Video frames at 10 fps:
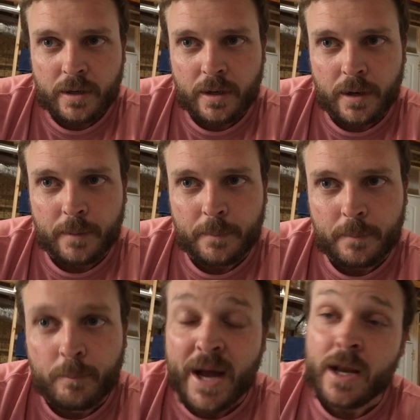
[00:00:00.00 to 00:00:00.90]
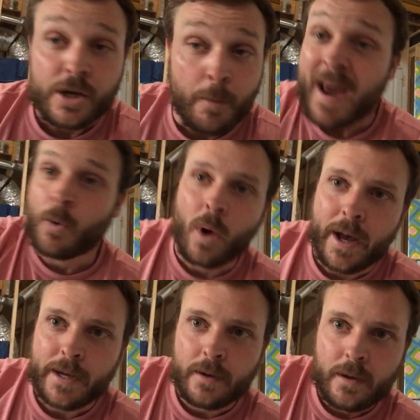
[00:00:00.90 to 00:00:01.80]
Um, but no matter
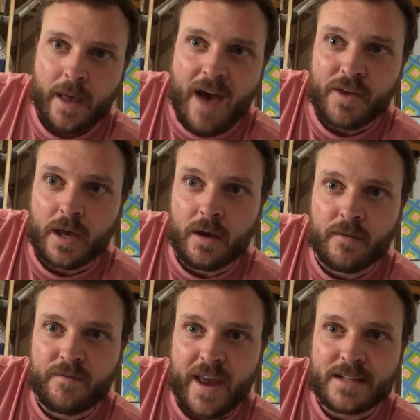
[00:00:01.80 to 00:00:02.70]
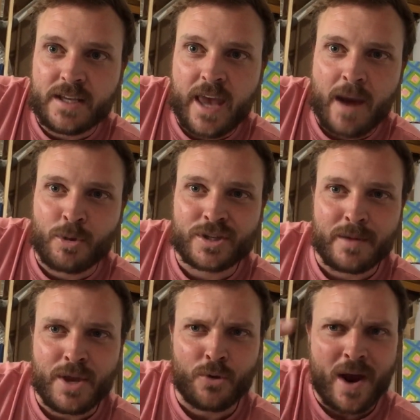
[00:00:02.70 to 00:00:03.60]
what, having a fancy camera is
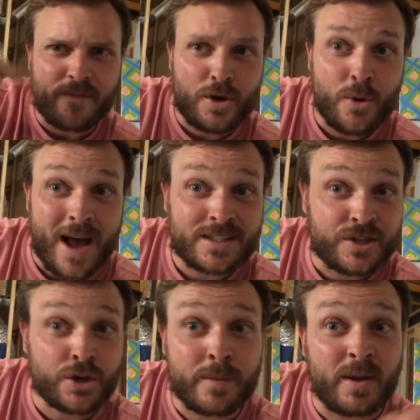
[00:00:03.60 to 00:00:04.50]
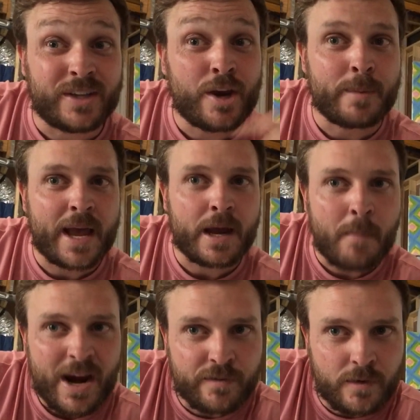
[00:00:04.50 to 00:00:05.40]
going to be great for you guys because you're going to be able to hear me. I got a
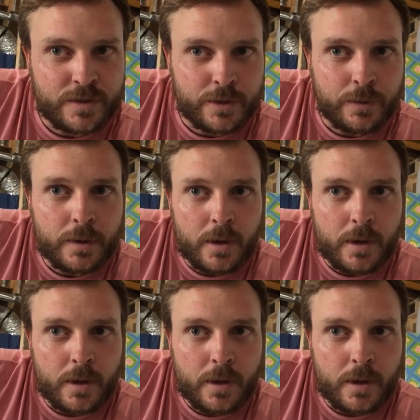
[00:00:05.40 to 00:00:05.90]
microphone too.